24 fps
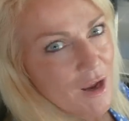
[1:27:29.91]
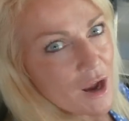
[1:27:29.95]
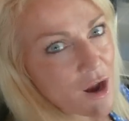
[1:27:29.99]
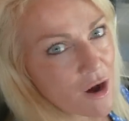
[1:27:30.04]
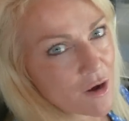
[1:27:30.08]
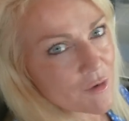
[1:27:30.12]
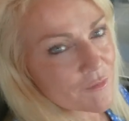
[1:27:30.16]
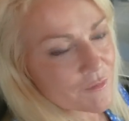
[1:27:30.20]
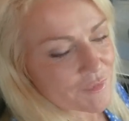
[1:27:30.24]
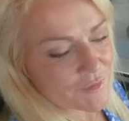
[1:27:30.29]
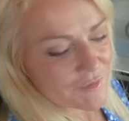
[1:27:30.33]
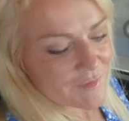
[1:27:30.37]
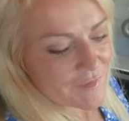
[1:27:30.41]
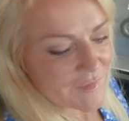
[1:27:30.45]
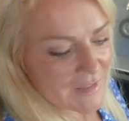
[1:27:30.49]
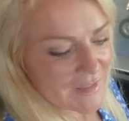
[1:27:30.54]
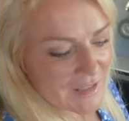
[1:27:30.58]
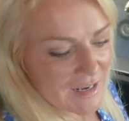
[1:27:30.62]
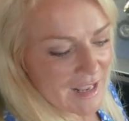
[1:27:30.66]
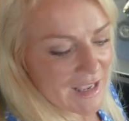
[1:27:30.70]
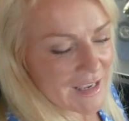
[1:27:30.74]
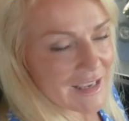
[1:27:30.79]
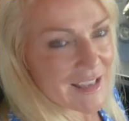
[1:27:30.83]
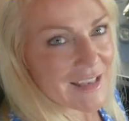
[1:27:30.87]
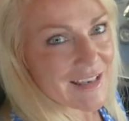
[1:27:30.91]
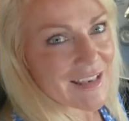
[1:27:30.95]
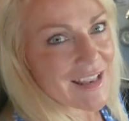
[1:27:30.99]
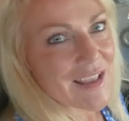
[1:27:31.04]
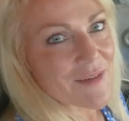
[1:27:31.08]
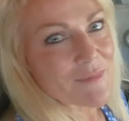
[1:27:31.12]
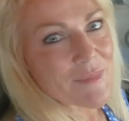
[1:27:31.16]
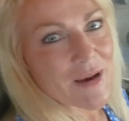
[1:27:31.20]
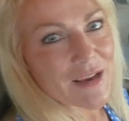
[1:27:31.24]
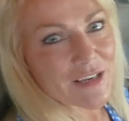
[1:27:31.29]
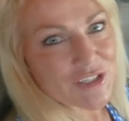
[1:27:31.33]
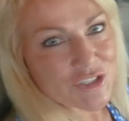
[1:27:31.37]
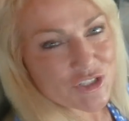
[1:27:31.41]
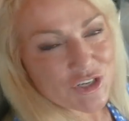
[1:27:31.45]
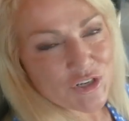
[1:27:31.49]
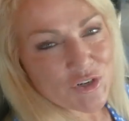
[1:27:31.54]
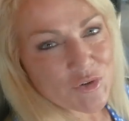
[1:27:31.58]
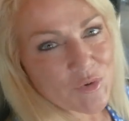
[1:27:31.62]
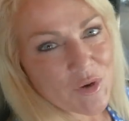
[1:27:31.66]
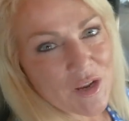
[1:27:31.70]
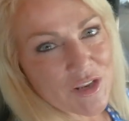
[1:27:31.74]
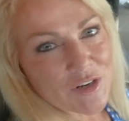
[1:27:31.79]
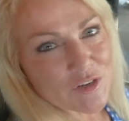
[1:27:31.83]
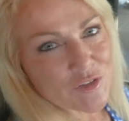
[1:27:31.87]
oomph that I can get my
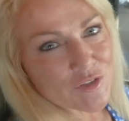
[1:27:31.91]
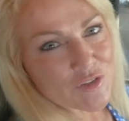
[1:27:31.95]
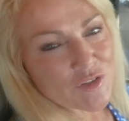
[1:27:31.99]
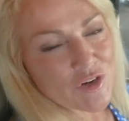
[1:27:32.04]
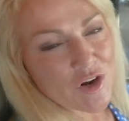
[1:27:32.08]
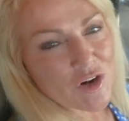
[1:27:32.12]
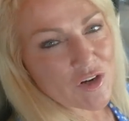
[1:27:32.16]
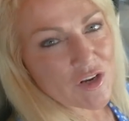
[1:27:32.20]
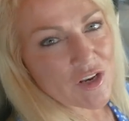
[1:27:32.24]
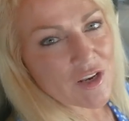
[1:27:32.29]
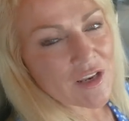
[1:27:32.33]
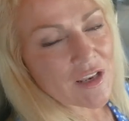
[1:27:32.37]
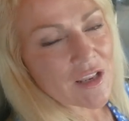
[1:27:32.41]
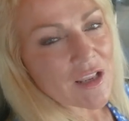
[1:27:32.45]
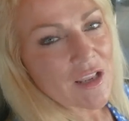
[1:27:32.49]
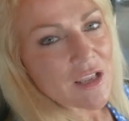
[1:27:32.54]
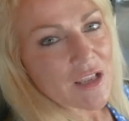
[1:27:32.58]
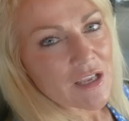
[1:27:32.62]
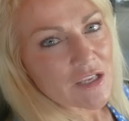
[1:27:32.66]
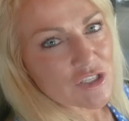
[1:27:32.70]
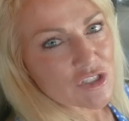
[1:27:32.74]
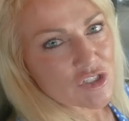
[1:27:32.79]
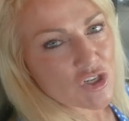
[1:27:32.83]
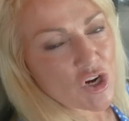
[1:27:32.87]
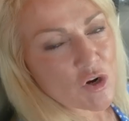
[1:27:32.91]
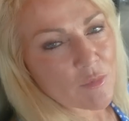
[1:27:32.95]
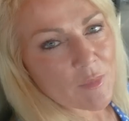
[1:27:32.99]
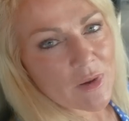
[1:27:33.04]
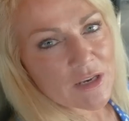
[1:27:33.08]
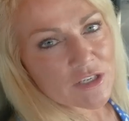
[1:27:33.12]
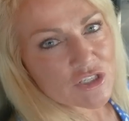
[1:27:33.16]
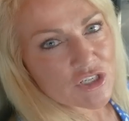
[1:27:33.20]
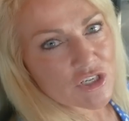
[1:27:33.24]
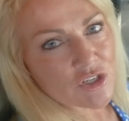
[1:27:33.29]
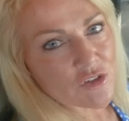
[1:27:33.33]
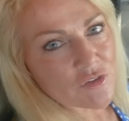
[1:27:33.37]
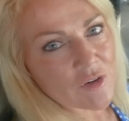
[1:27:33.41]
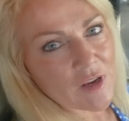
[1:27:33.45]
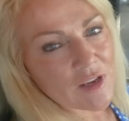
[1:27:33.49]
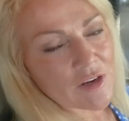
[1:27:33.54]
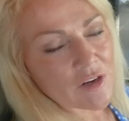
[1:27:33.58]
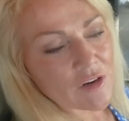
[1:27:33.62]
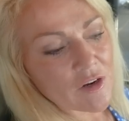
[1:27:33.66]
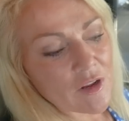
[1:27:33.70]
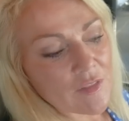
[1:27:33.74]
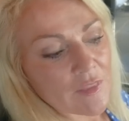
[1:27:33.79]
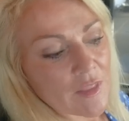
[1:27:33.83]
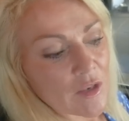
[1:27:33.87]
generator started, start my
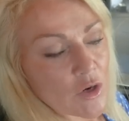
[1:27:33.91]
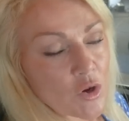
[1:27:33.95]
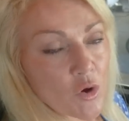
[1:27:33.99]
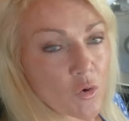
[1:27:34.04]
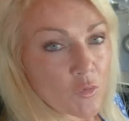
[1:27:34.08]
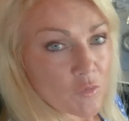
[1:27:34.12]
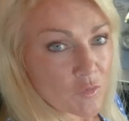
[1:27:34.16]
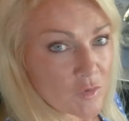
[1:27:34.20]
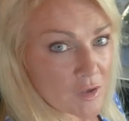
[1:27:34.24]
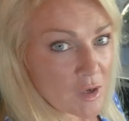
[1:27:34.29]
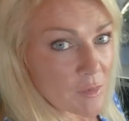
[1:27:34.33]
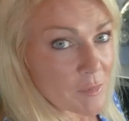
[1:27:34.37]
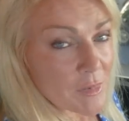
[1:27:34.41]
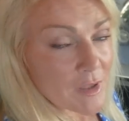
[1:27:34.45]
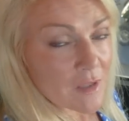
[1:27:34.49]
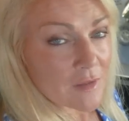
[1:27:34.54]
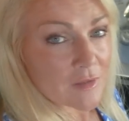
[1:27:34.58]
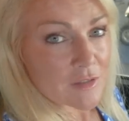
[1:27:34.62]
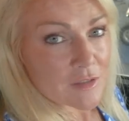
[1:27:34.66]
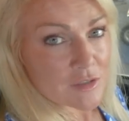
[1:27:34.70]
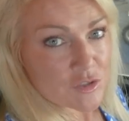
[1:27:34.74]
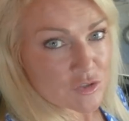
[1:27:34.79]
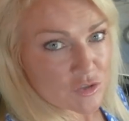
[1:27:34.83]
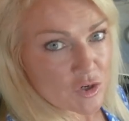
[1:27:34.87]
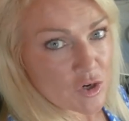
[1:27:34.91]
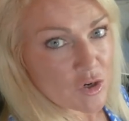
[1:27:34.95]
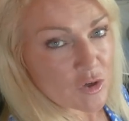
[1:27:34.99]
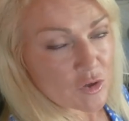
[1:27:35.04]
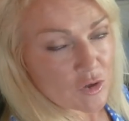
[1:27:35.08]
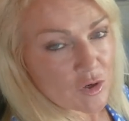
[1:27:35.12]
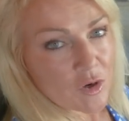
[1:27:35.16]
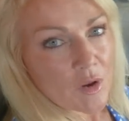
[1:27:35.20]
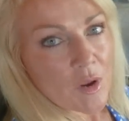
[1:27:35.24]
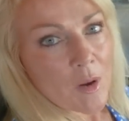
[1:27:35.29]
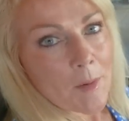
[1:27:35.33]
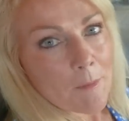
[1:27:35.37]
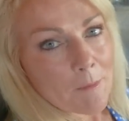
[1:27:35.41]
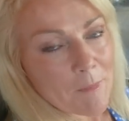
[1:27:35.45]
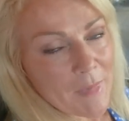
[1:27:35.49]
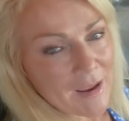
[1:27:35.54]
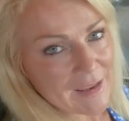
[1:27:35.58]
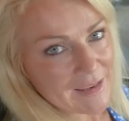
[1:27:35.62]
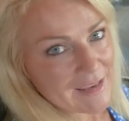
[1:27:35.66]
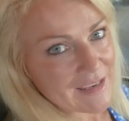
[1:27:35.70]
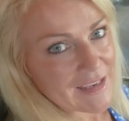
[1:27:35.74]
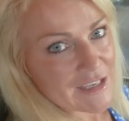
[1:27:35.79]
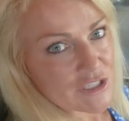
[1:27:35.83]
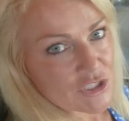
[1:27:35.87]
generator, and then hopefully I'll be able to start
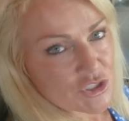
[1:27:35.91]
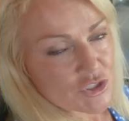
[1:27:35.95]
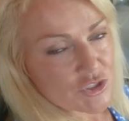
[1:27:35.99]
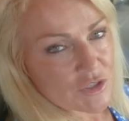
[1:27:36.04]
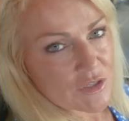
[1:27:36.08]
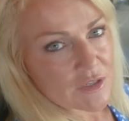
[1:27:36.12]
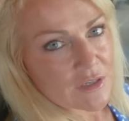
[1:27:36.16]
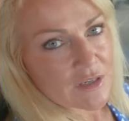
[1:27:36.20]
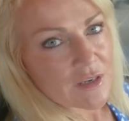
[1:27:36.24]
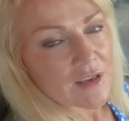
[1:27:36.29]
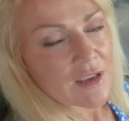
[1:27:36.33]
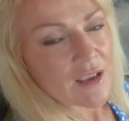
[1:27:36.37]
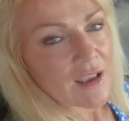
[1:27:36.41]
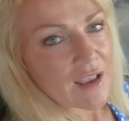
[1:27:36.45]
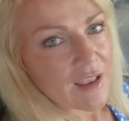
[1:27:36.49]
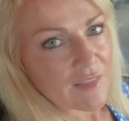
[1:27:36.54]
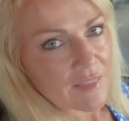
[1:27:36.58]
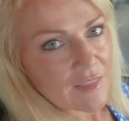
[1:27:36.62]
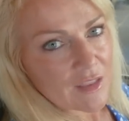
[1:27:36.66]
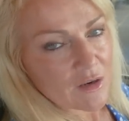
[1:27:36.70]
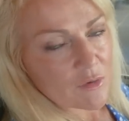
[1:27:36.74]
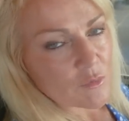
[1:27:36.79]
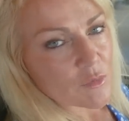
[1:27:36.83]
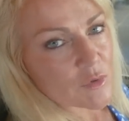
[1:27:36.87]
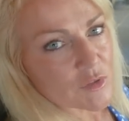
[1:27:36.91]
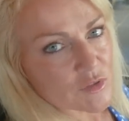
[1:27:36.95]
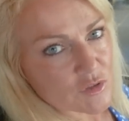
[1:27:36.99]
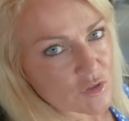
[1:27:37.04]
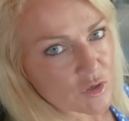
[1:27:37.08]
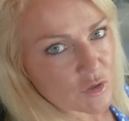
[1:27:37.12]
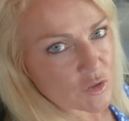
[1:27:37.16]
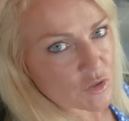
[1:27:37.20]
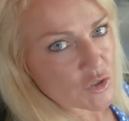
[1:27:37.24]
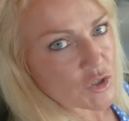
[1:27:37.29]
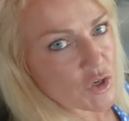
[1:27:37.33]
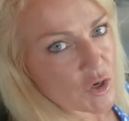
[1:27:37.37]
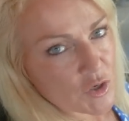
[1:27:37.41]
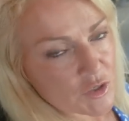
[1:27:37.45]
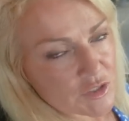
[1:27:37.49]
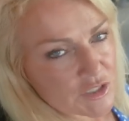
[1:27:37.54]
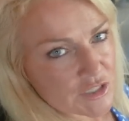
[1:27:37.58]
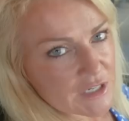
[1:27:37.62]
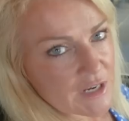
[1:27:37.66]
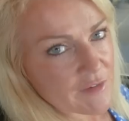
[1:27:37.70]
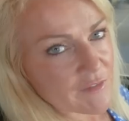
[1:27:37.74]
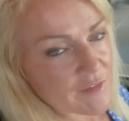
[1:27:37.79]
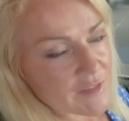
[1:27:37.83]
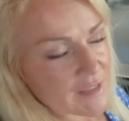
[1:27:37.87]
my engine and then it will start
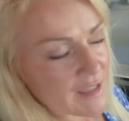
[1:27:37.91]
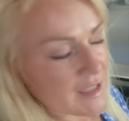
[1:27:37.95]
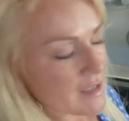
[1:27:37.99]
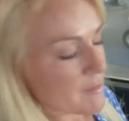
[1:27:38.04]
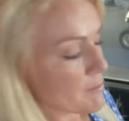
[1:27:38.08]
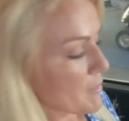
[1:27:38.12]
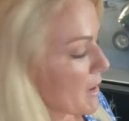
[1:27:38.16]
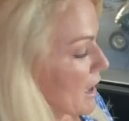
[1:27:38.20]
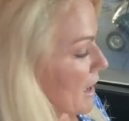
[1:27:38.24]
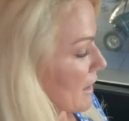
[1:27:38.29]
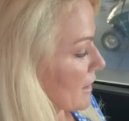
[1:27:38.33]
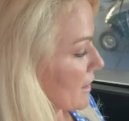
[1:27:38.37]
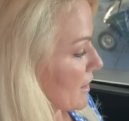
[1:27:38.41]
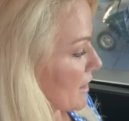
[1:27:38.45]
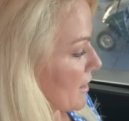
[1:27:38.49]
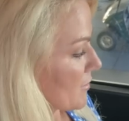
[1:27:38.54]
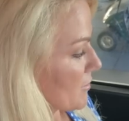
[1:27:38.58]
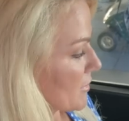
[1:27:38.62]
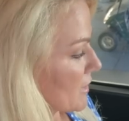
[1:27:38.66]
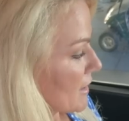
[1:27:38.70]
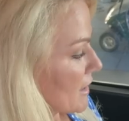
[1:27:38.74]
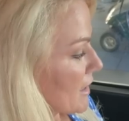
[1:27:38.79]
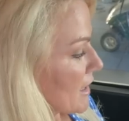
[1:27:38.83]
charging everything back up.